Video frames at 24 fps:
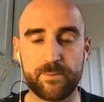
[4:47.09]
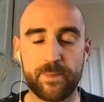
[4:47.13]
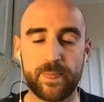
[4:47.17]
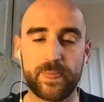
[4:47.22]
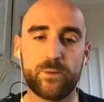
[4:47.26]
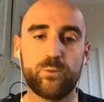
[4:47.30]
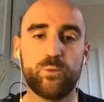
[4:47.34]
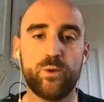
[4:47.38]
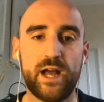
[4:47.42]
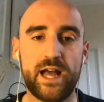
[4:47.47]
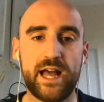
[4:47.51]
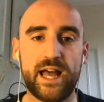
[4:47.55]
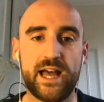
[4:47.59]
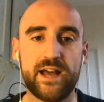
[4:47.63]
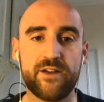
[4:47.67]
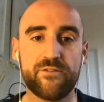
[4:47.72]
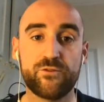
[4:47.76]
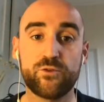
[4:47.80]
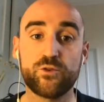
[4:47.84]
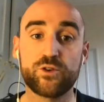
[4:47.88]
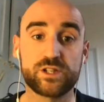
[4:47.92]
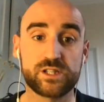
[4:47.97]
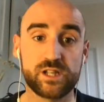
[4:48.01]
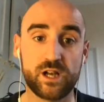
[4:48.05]
where,
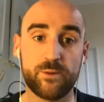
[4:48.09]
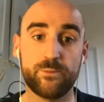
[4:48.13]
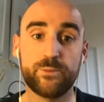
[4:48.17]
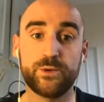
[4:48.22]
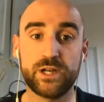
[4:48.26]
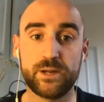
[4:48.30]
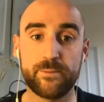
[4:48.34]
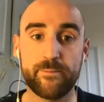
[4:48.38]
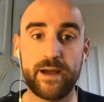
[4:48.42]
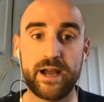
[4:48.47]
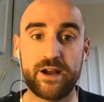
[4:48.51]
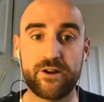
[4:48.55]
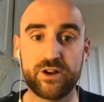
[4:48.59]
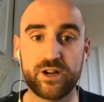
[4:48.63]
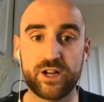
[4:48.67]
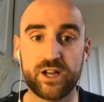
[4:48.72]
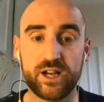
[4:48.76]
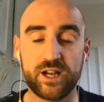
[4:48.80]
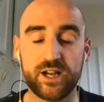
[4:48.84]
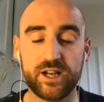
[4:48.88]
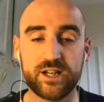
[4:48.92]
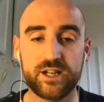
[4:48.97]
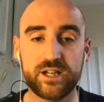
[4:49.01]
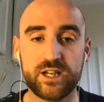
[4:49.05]
for example, in
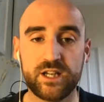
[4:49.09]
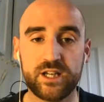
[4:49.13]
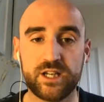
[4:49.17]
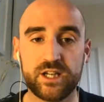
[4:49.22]
America,